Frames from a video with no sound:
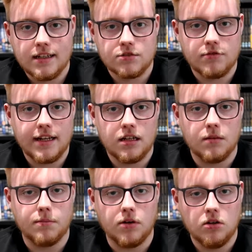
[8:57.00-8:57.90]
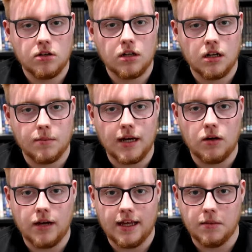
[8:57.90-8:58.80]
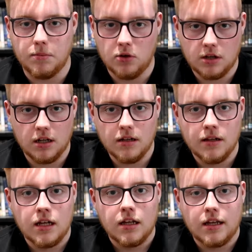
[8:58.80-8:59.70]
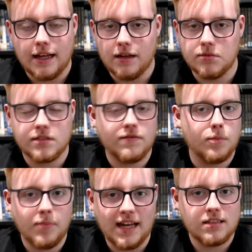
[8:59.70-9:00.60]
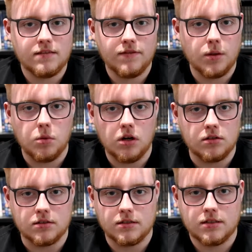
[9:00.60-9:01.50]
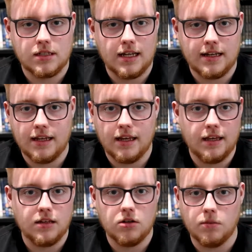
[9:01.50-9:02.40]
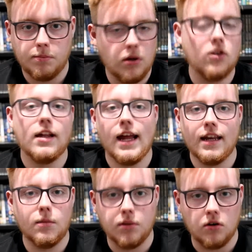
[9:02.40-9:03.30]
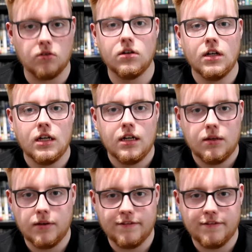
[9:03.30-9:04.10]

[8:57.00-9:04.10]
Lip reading: is reading a book about a booker and he was the best there was and he could book any bull with